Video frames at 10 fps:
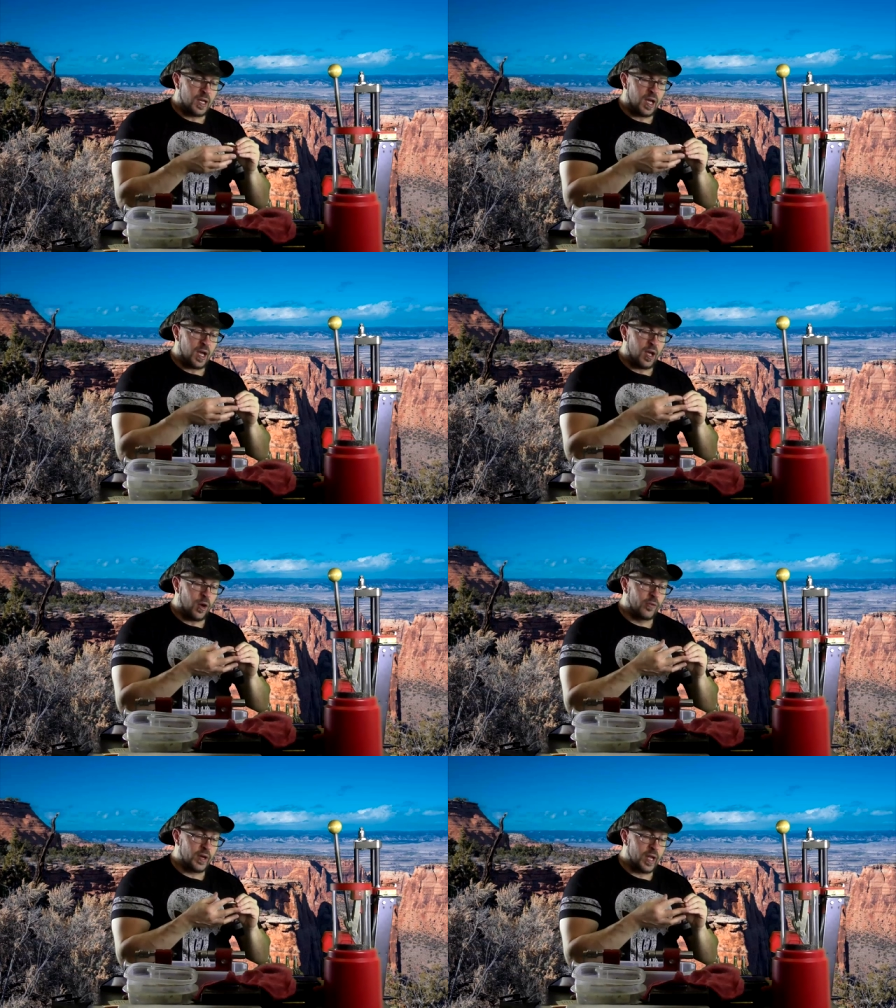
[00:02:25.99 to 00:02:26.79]
Uh,
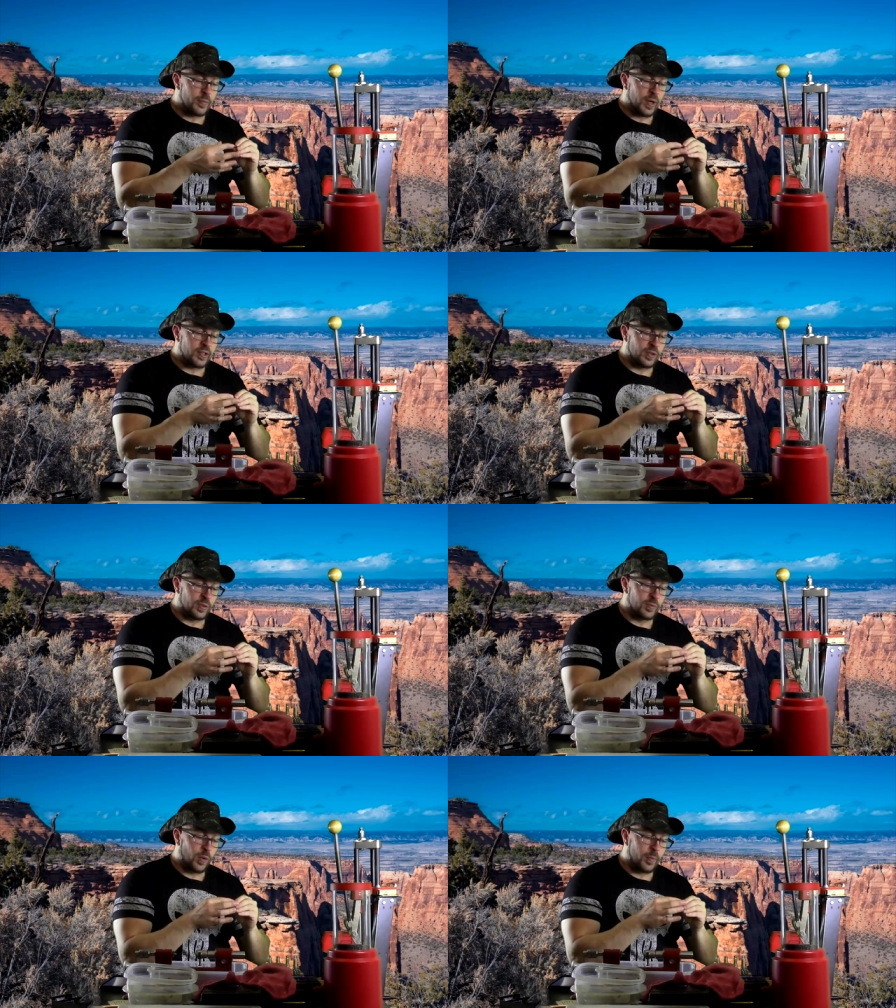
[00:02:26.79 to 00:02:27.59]
overhead pressing
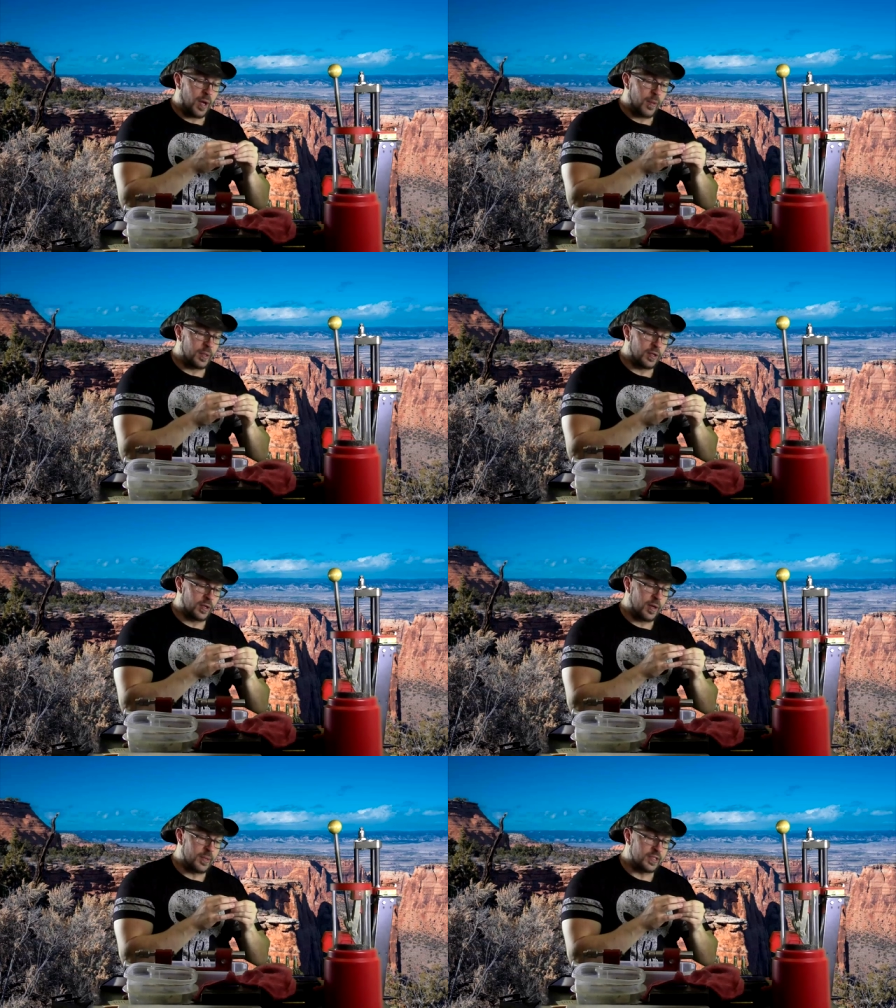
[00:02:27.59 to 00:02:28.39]
was more
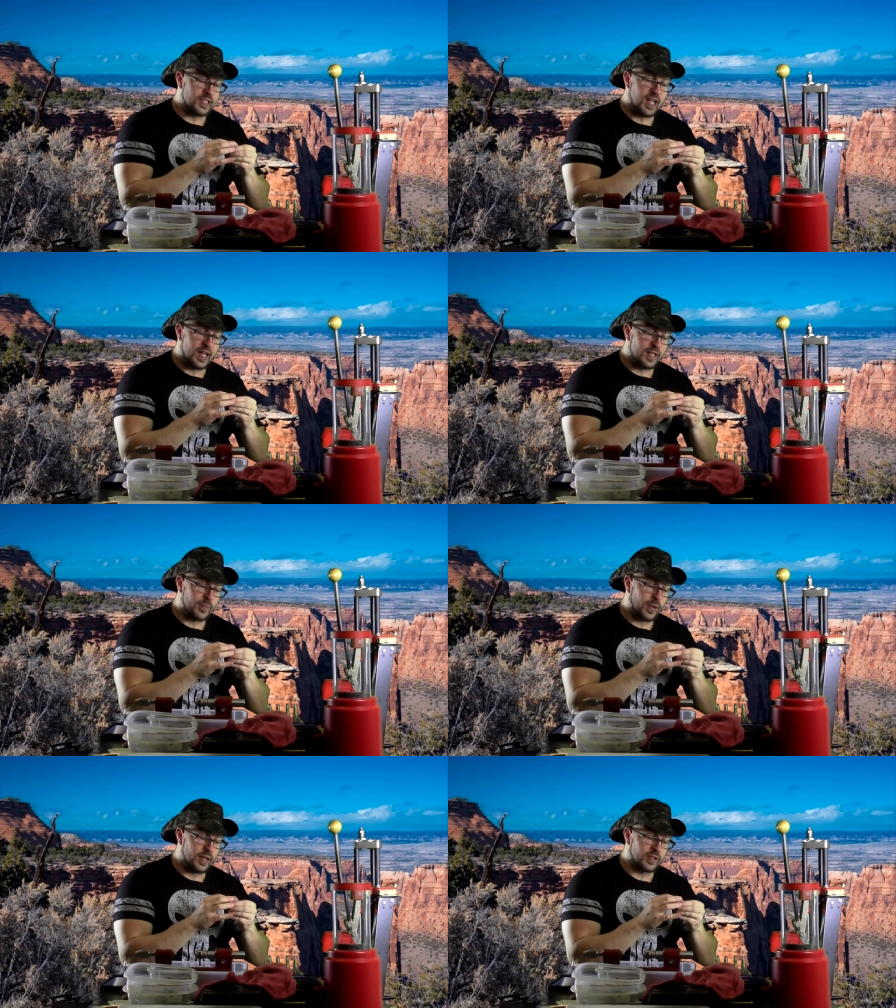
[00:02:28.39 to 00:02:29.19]
popular, and I mean
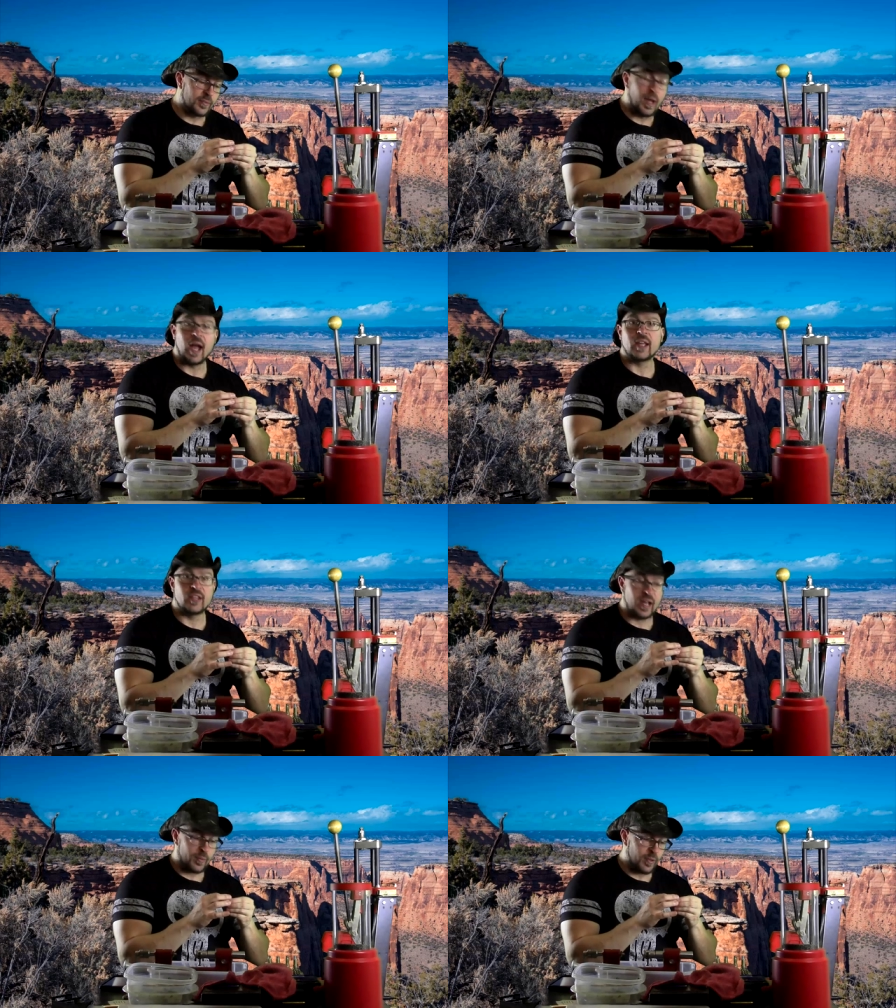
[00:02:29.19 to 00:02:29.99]
standing presses, behind
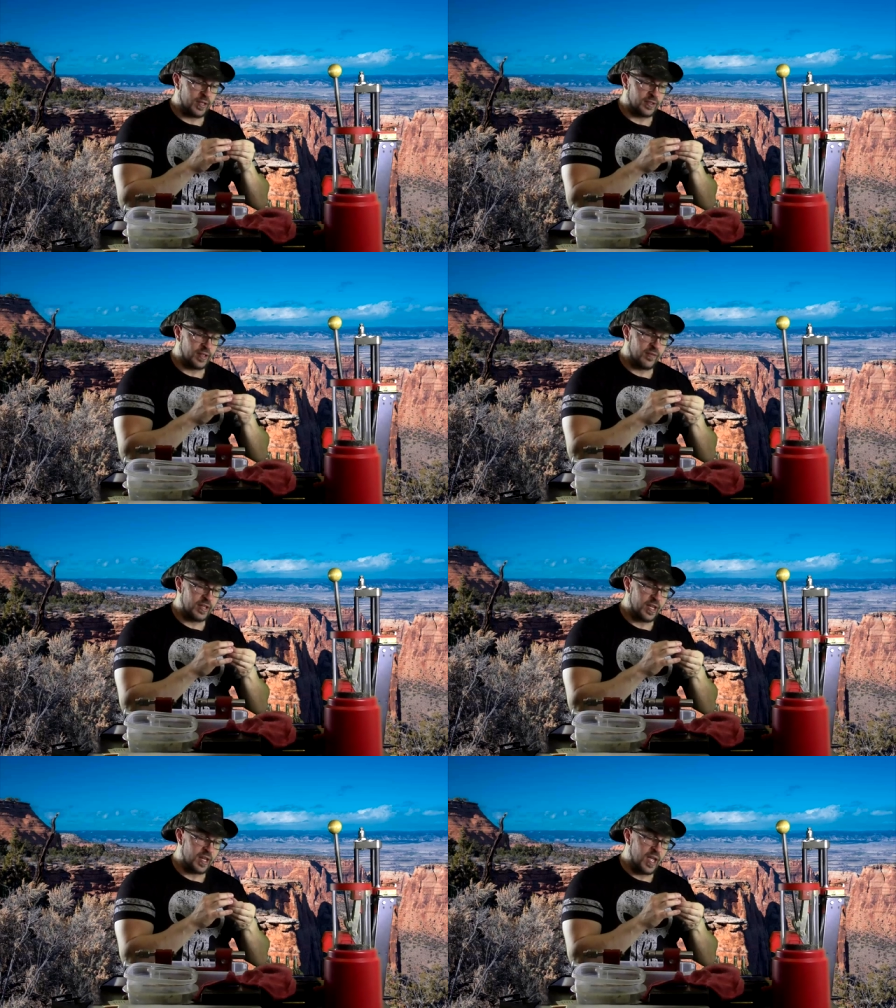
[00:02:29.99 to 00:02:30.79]
the neck presses,
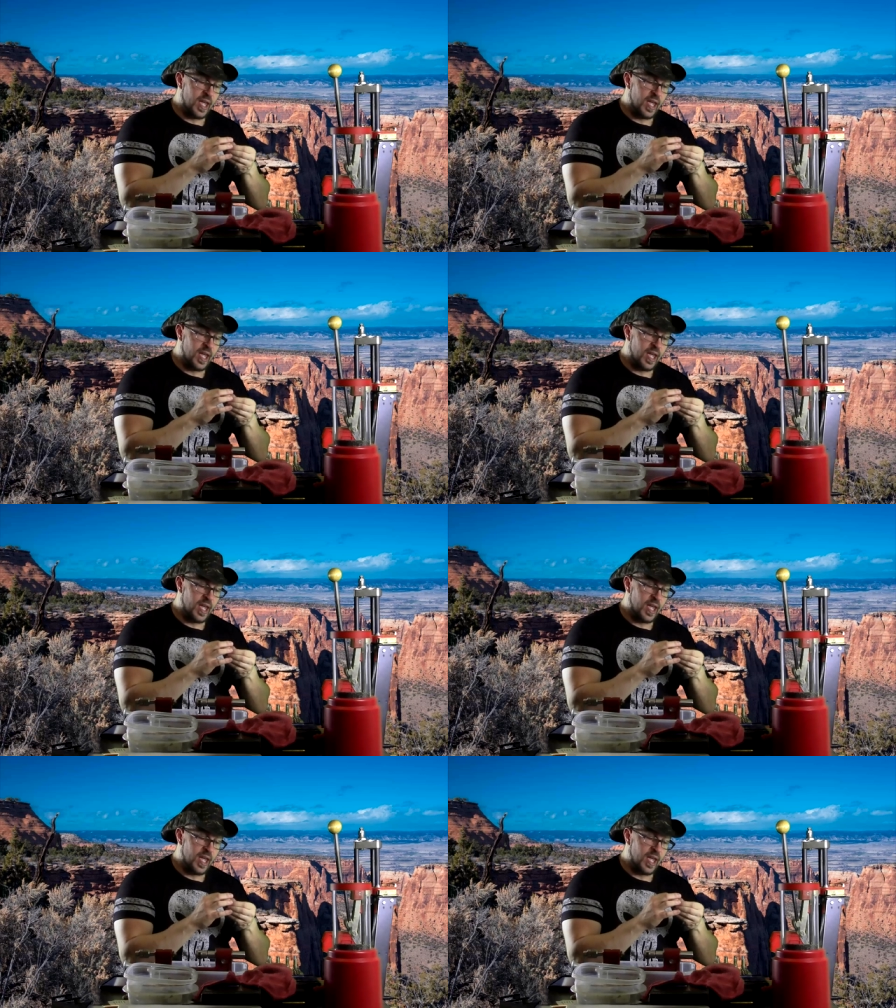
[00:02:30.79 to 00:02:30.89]
everything.